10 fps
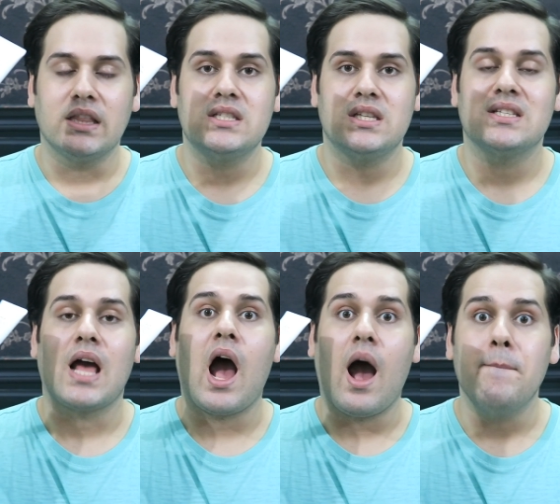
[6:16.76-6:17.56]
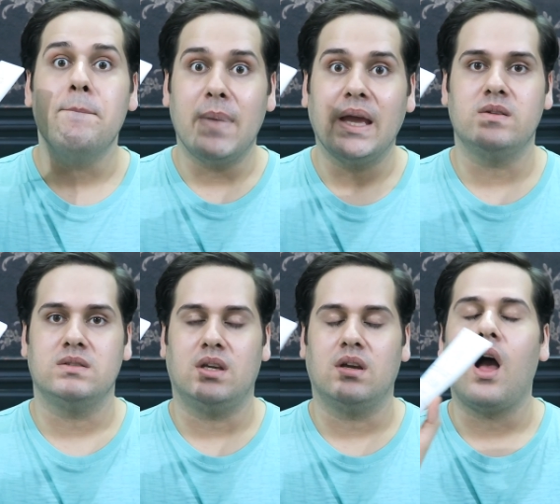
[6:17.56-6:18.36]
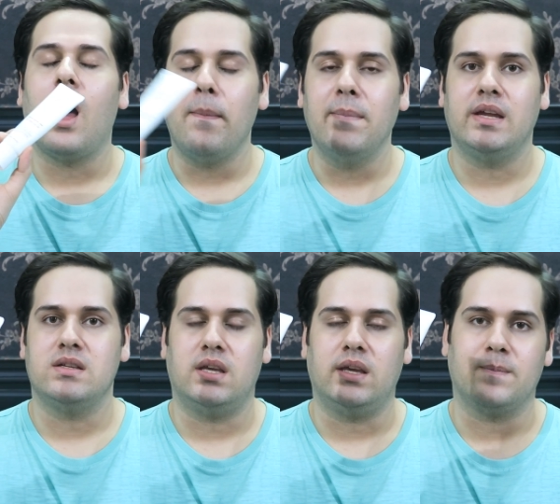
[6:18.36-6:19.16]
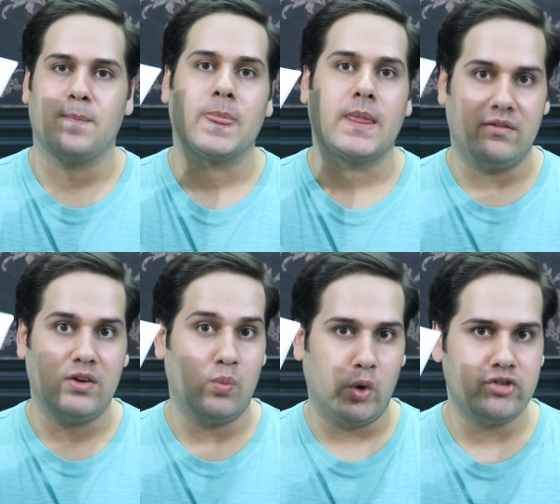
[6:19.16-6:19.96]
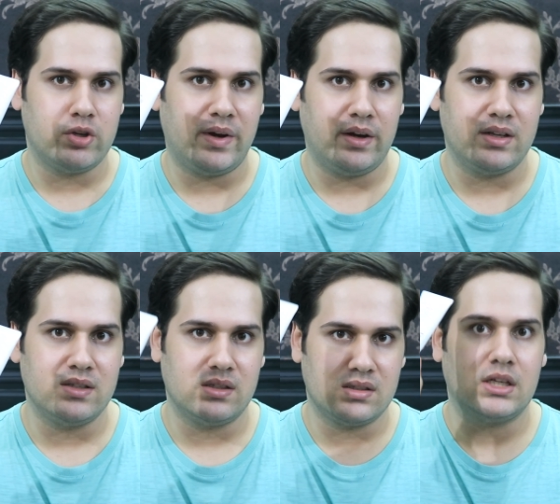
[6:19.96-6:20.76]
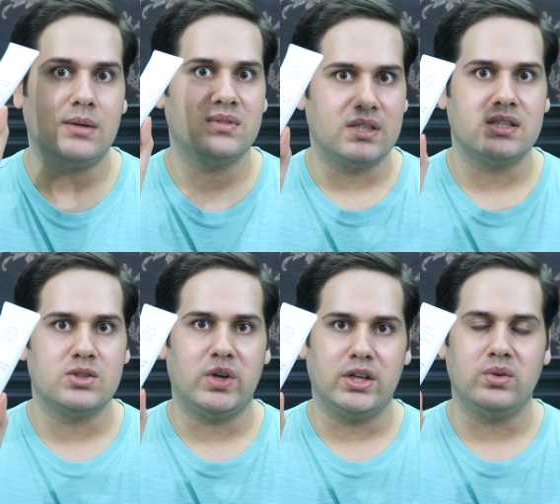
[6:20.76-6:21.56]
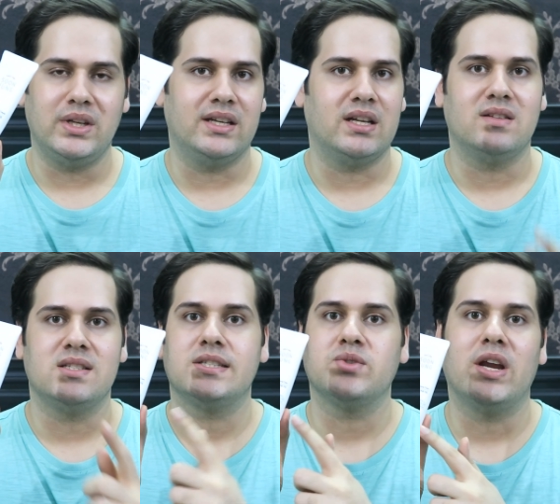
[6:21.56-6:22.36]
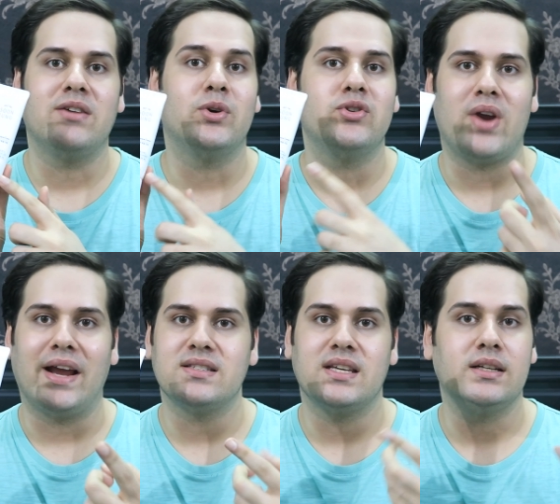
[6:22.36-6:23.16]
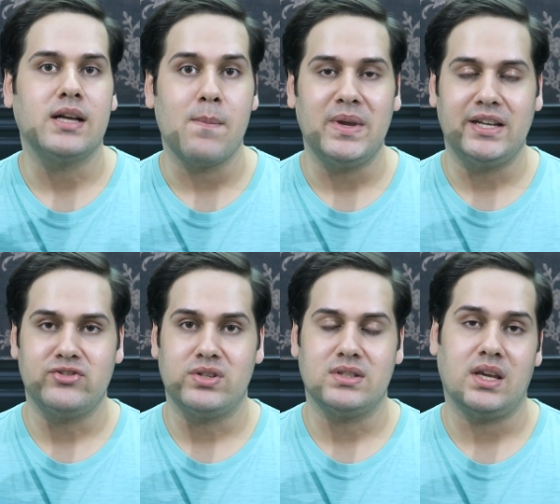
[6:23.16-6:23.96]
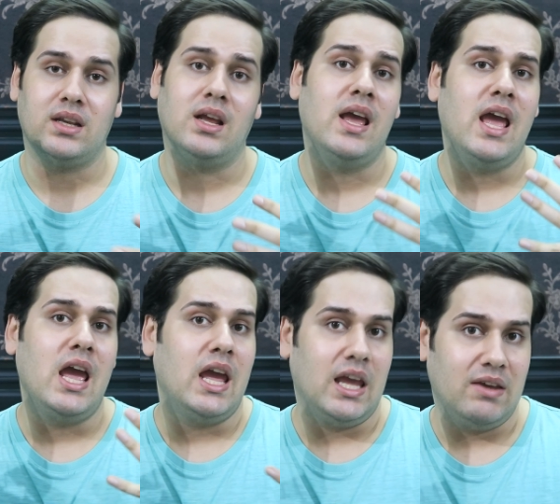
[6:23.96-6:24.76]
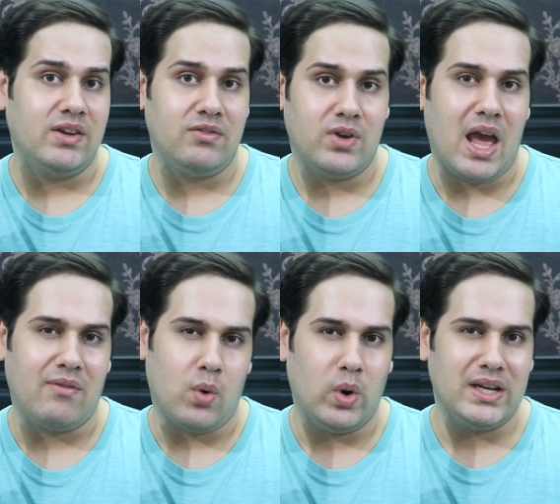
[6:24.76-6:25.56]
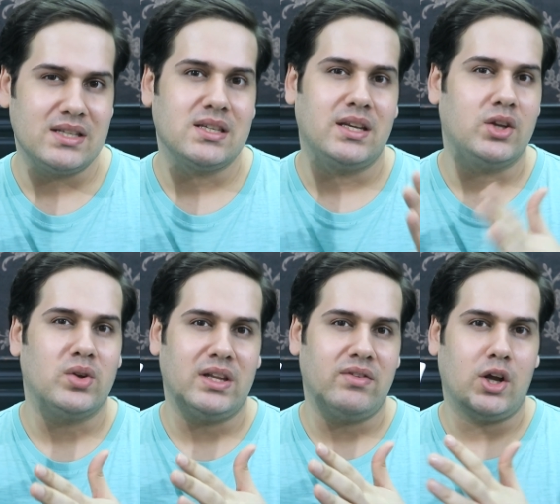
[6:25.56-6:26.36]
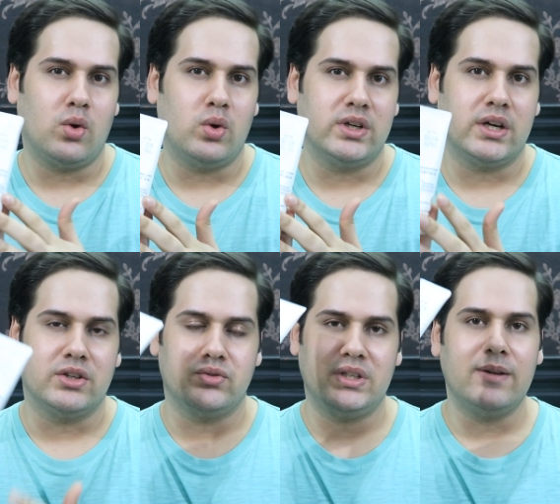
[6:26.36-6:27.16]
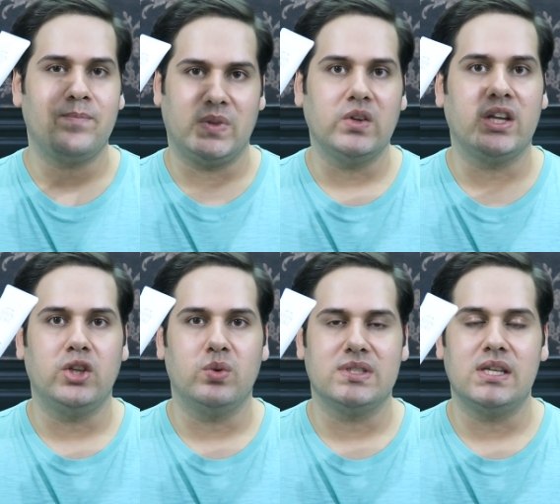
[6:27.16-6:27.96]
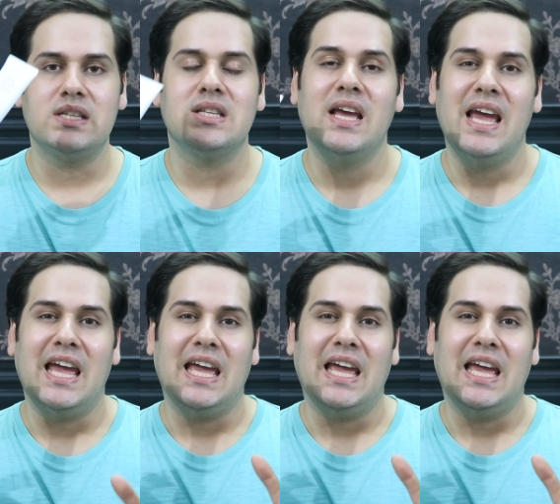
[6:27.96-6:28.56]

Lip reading: This is amazing, amazing. If your moisture barrier is disturbed, this is what you need. This is great for dry skin, combination skin. Even if you have oily skin and you live in a colder country, you can use this.